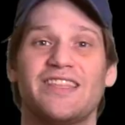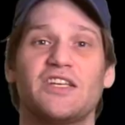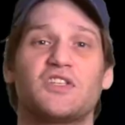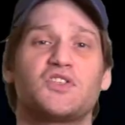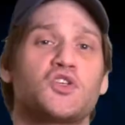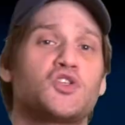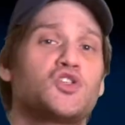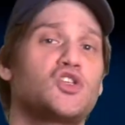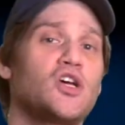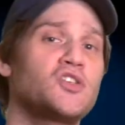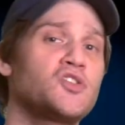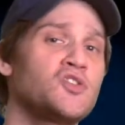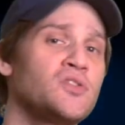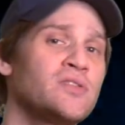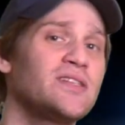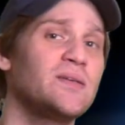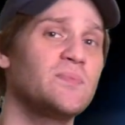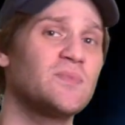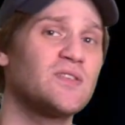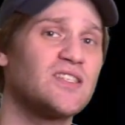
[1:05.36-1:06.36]
The suggestion
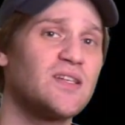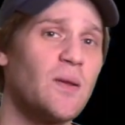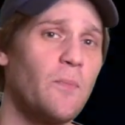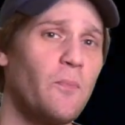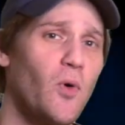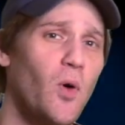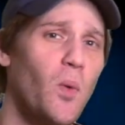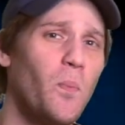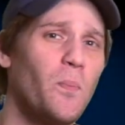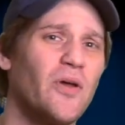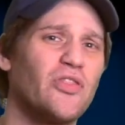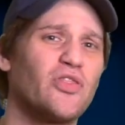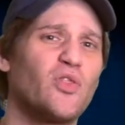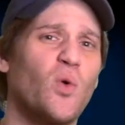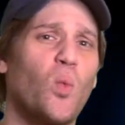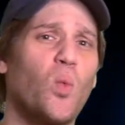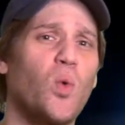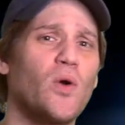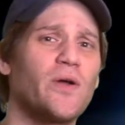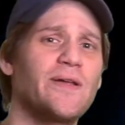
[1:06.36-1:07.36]
seems simple, but the
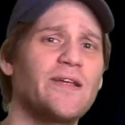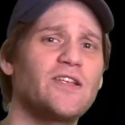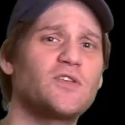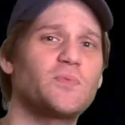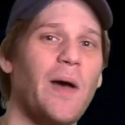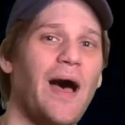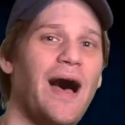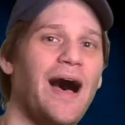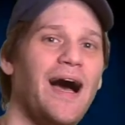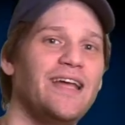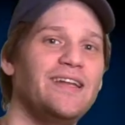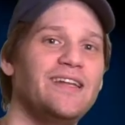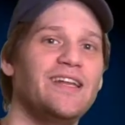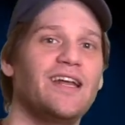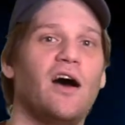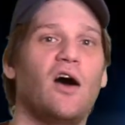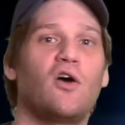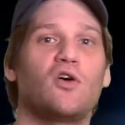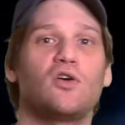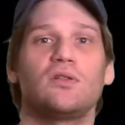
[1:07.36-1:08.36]
workings behind
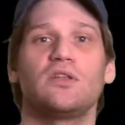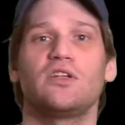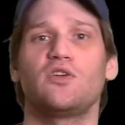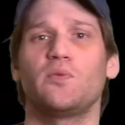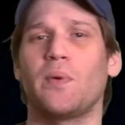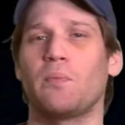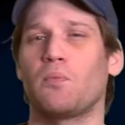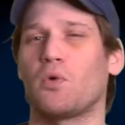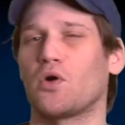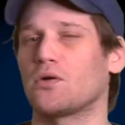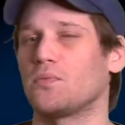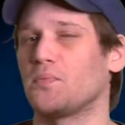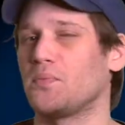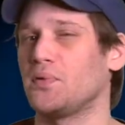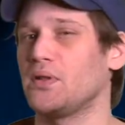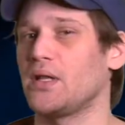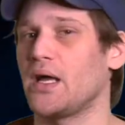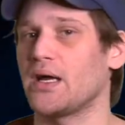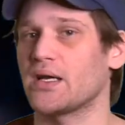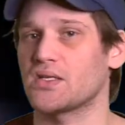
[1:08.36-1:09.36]
it are a little bit more
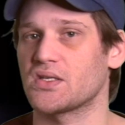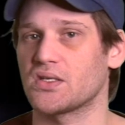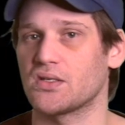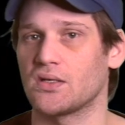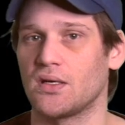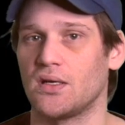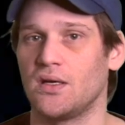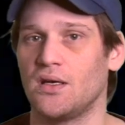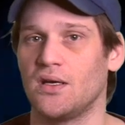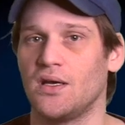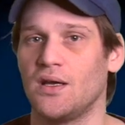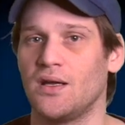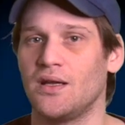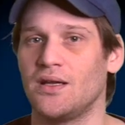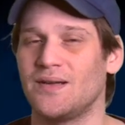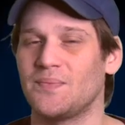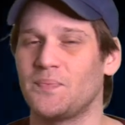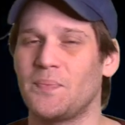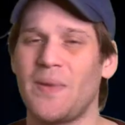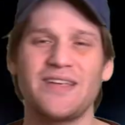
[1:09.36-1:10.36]
complex.
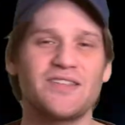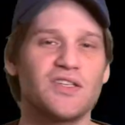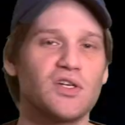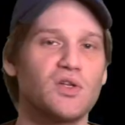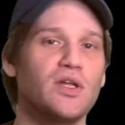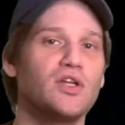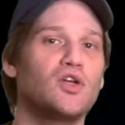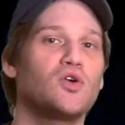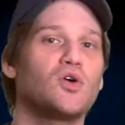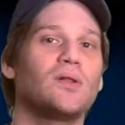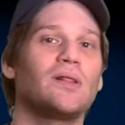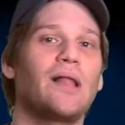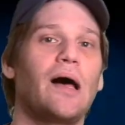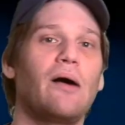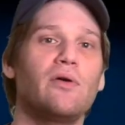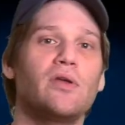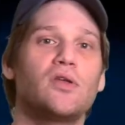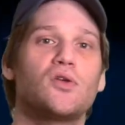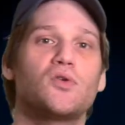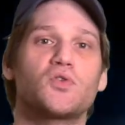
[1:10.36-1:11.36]
Basically, you're
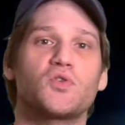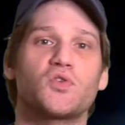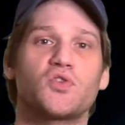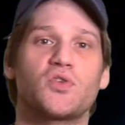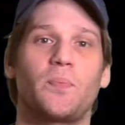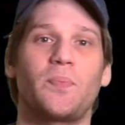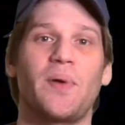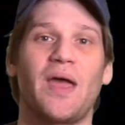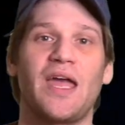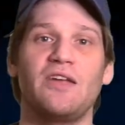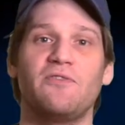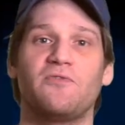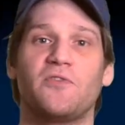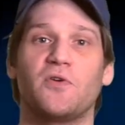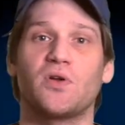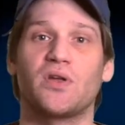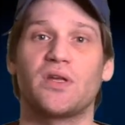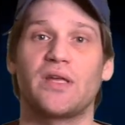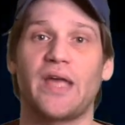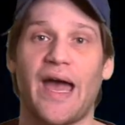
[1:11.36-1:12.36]
allowing users to pay
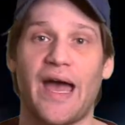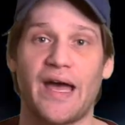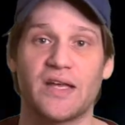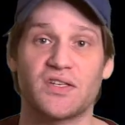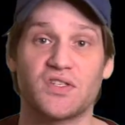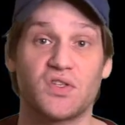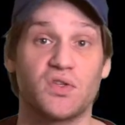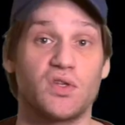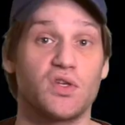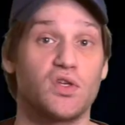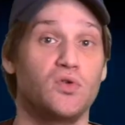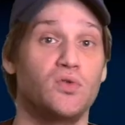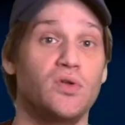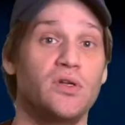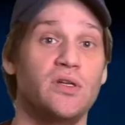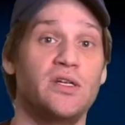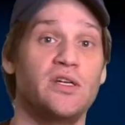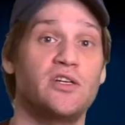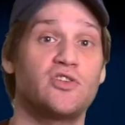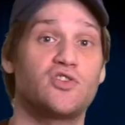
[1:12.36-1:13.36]
for gas, the
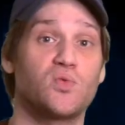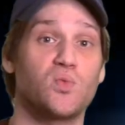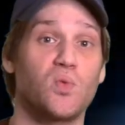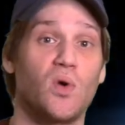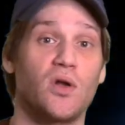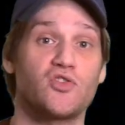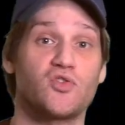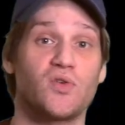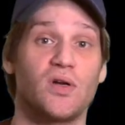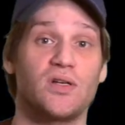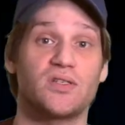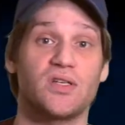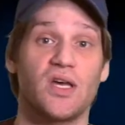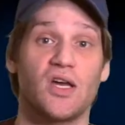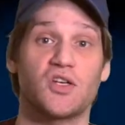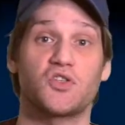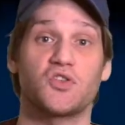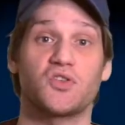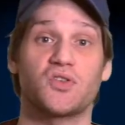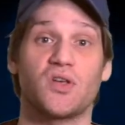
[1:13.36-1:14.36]
unit needed to run
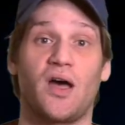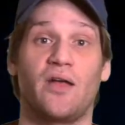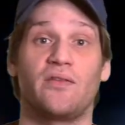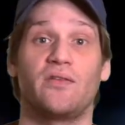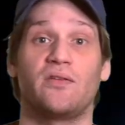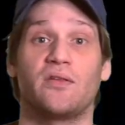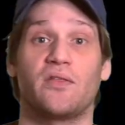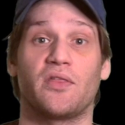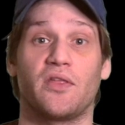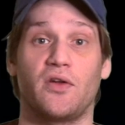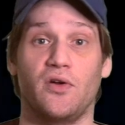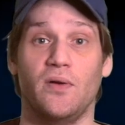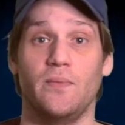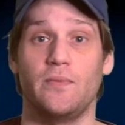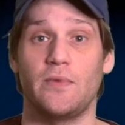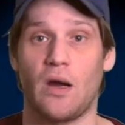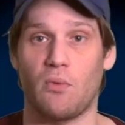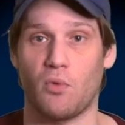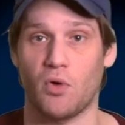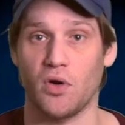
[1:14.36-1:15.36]
transactions on the Ethereum
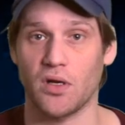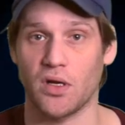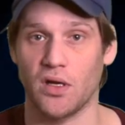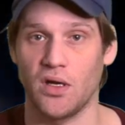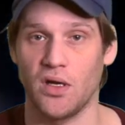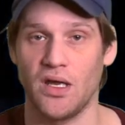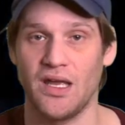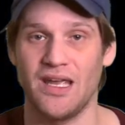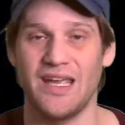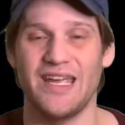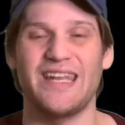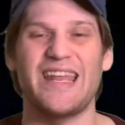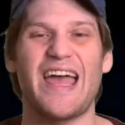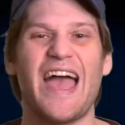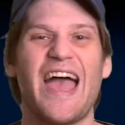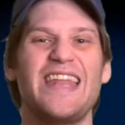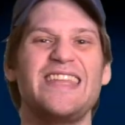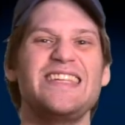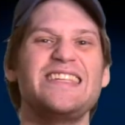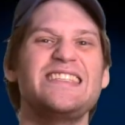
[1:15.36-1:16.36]
network, in
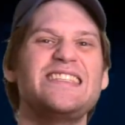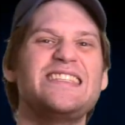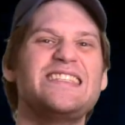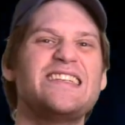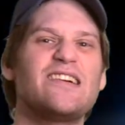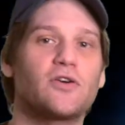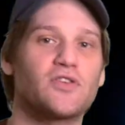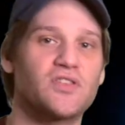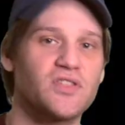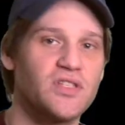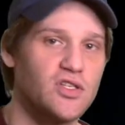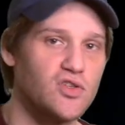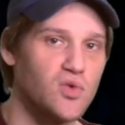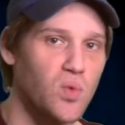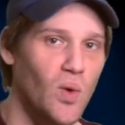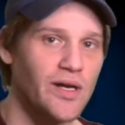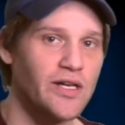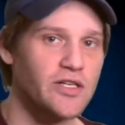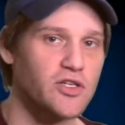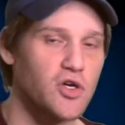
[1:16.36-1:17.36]
any
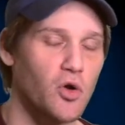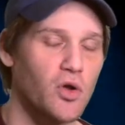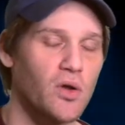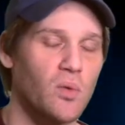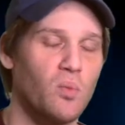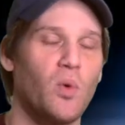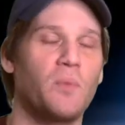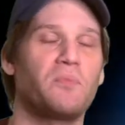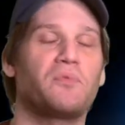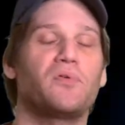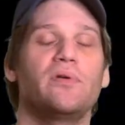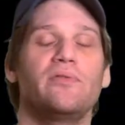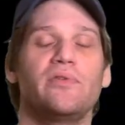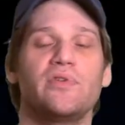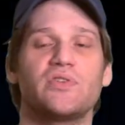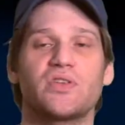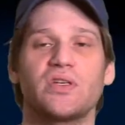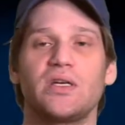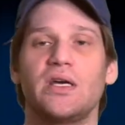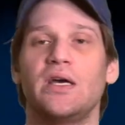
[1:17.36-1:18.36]
ERC-20 token when
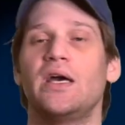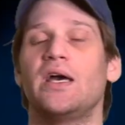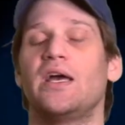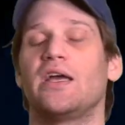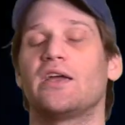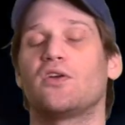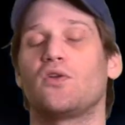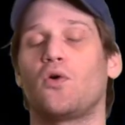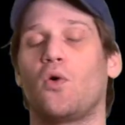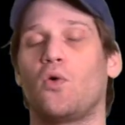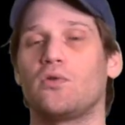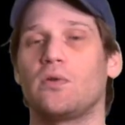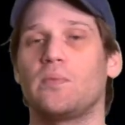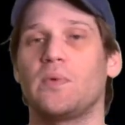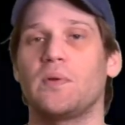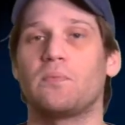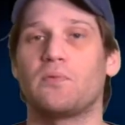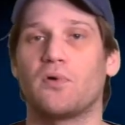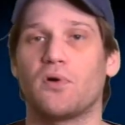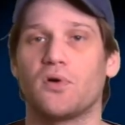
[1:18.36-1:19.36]
previously could only
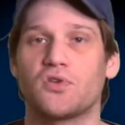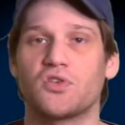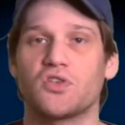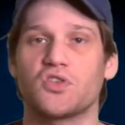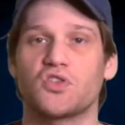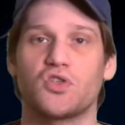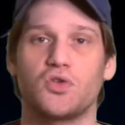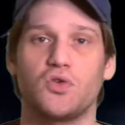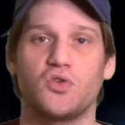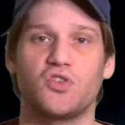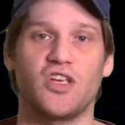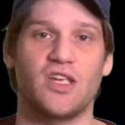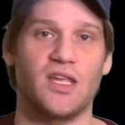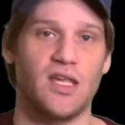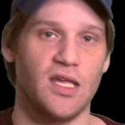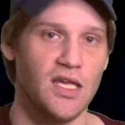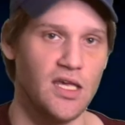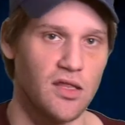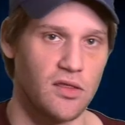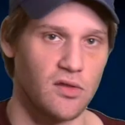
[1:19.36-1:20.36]
be purchased
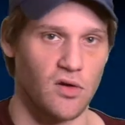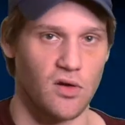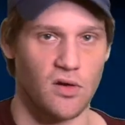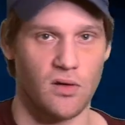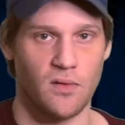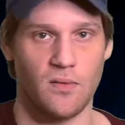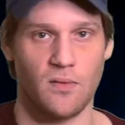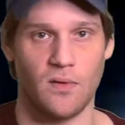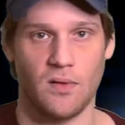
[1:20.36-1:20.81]
using Ether.